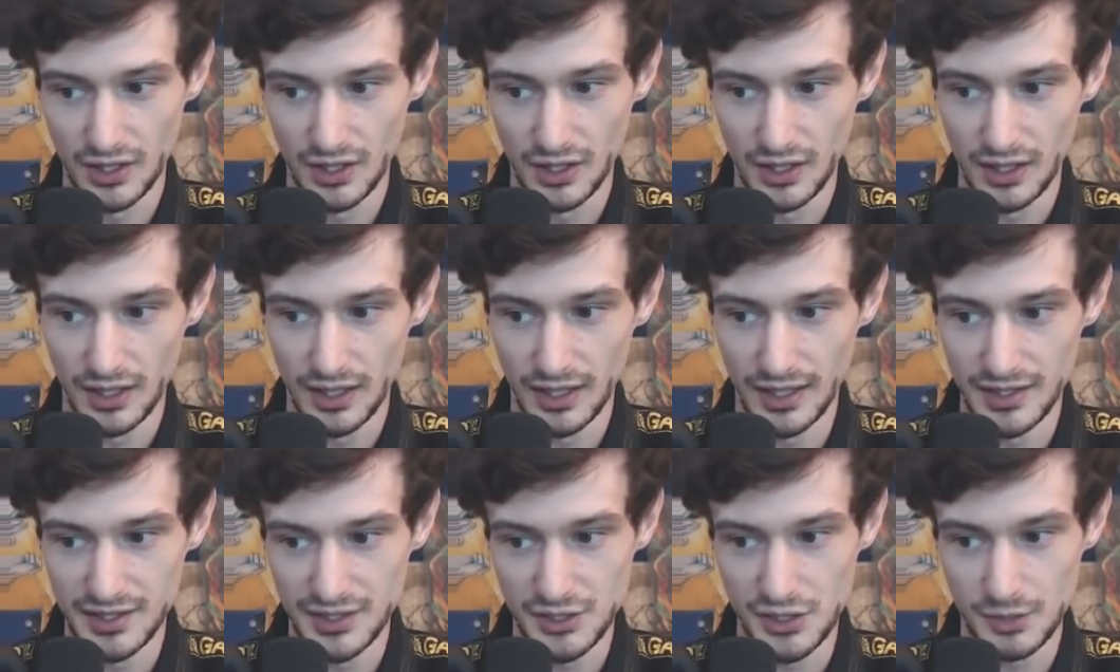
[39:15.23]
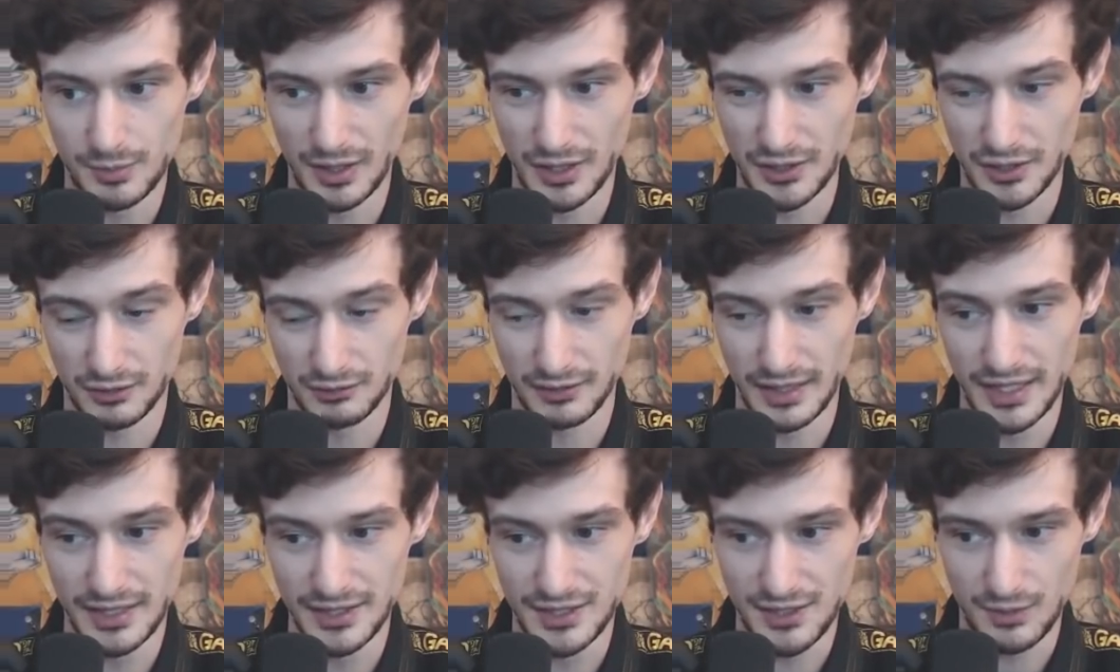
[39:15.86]
CG Projekt
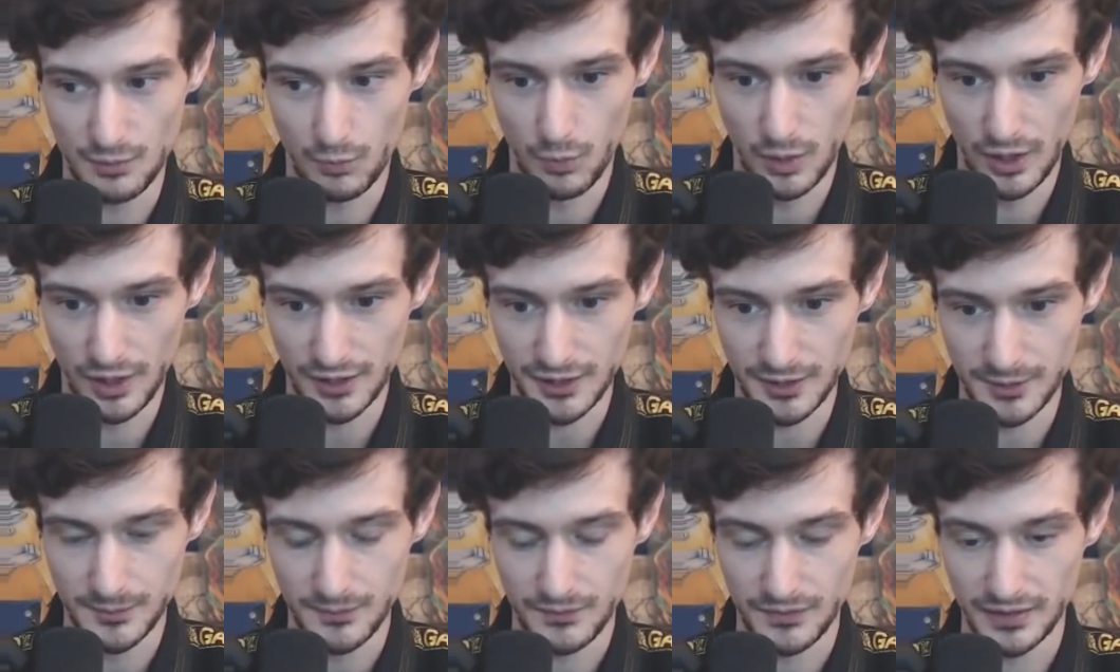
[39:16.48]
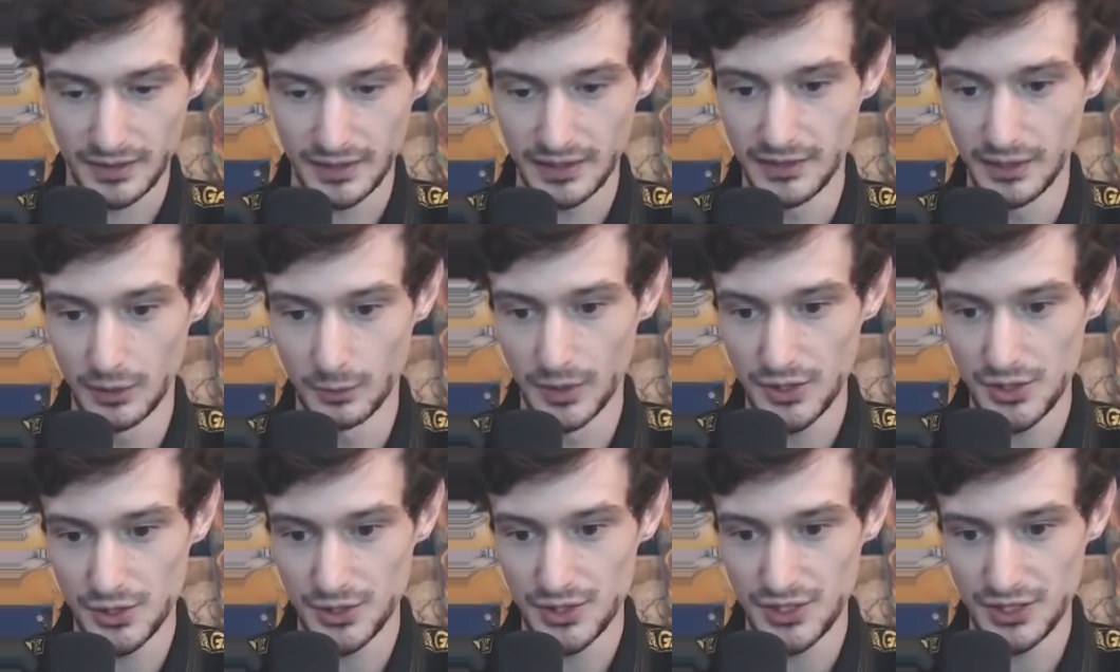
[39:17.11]
Red's work in the
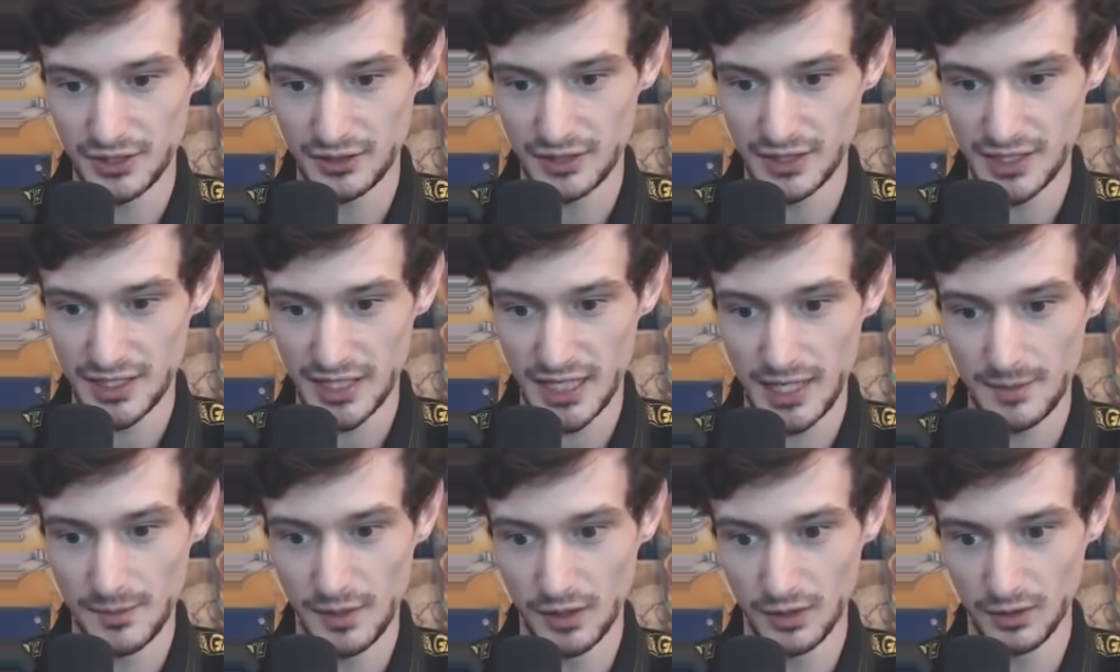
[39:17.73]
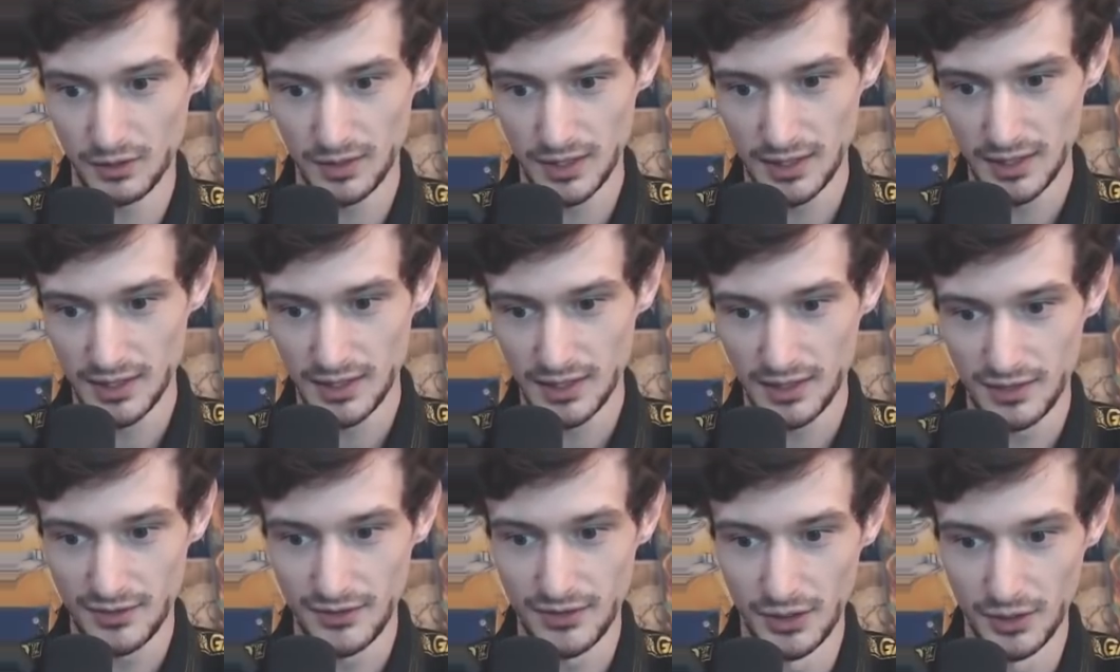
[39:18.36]
Witcher series IMO.
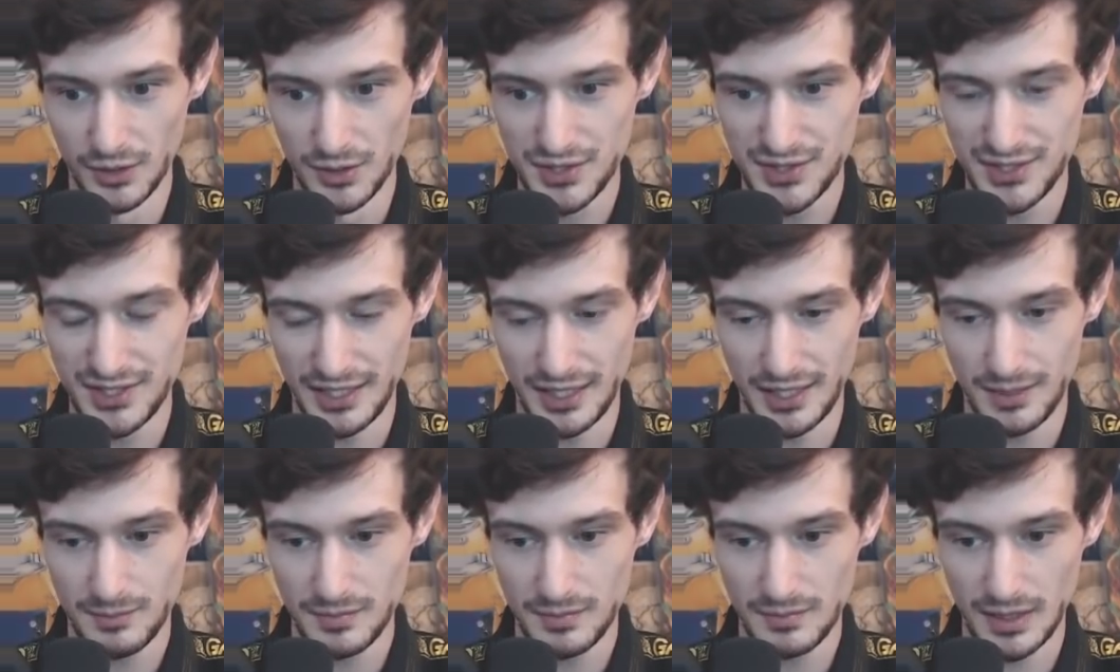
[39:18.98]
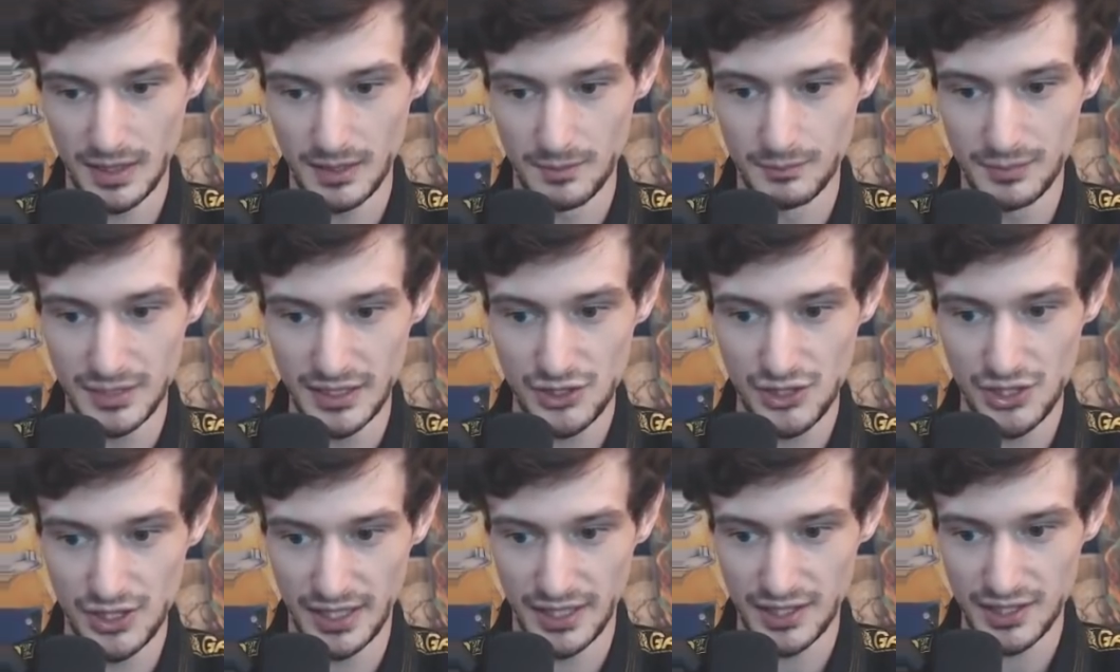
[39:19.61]
Those same
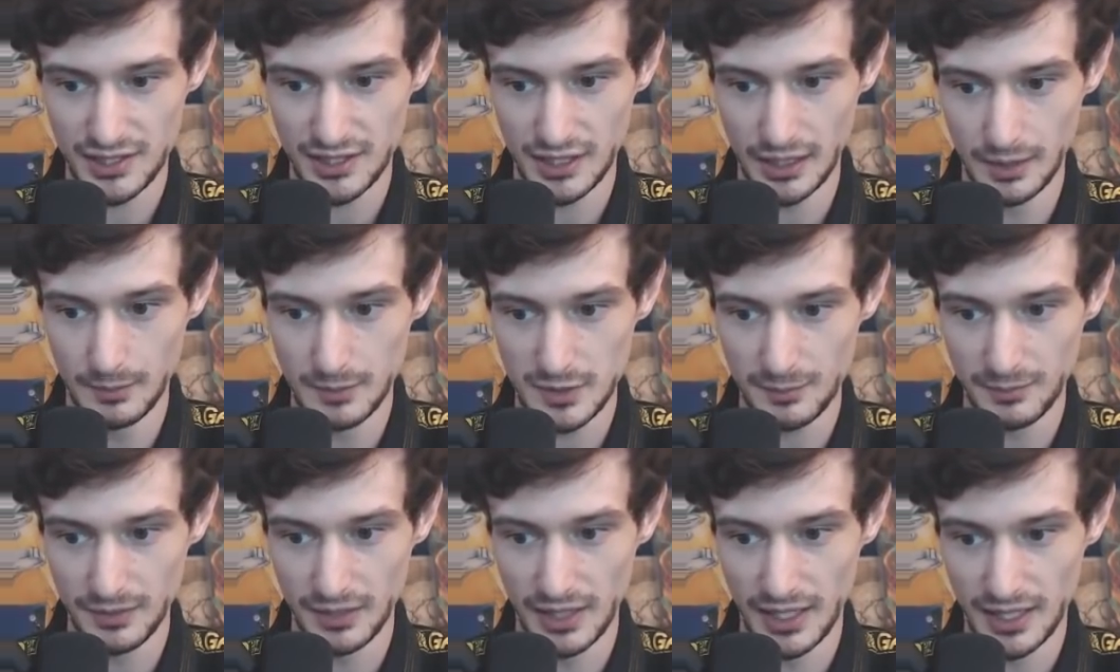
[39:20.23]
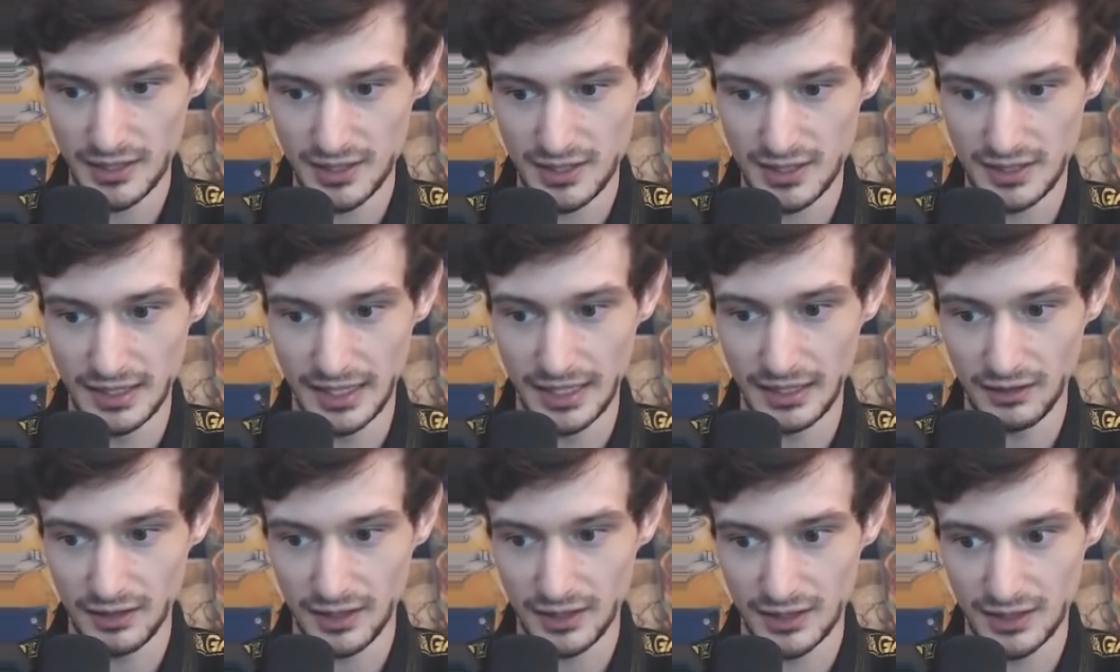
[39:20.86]
BGS games, plots,
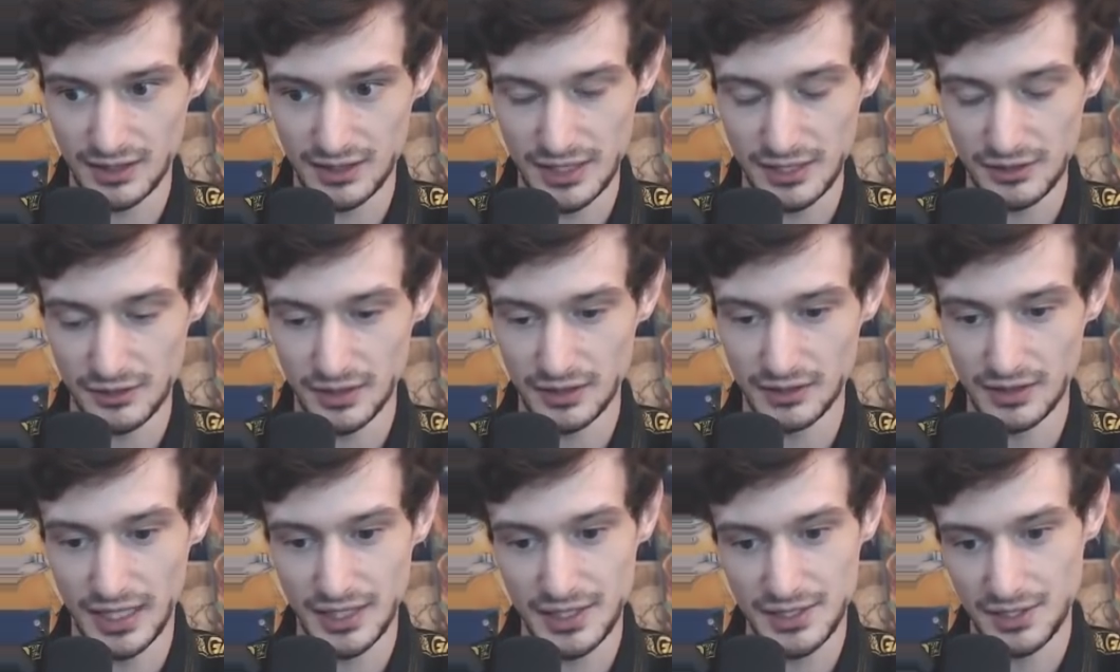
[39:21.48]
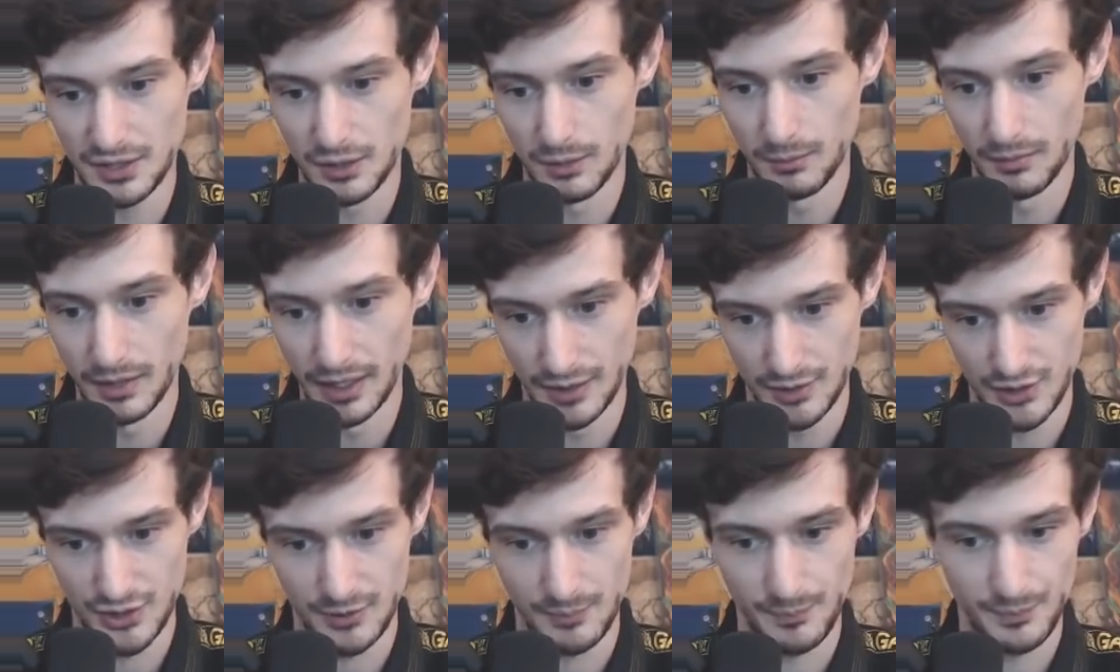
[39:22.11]
dialogue, etc., not so
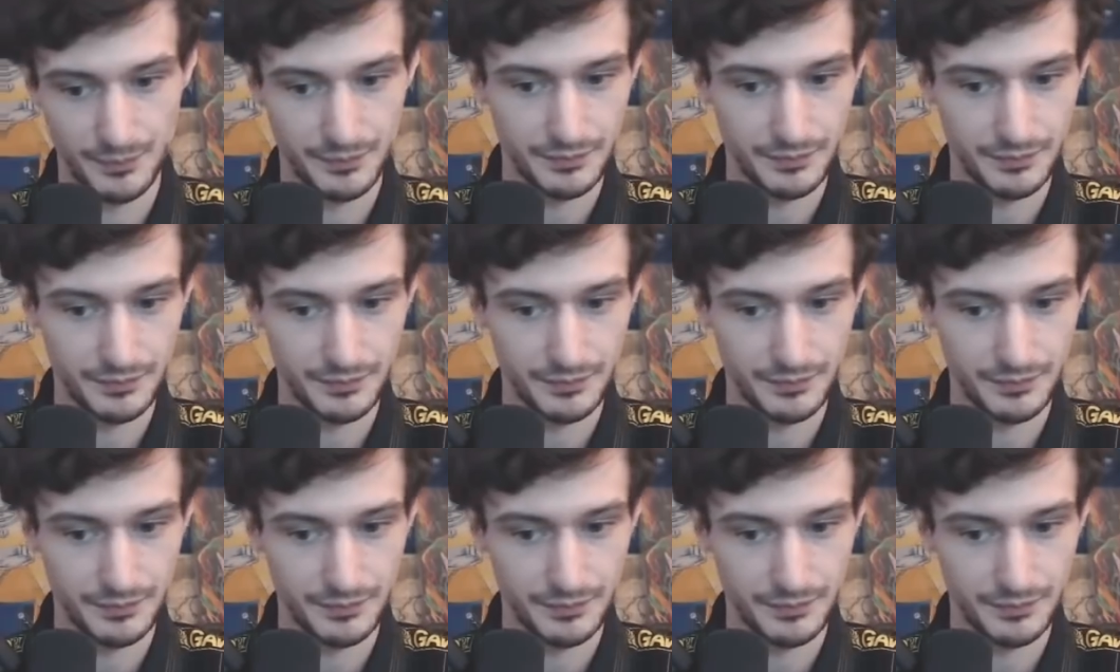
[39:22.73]
much.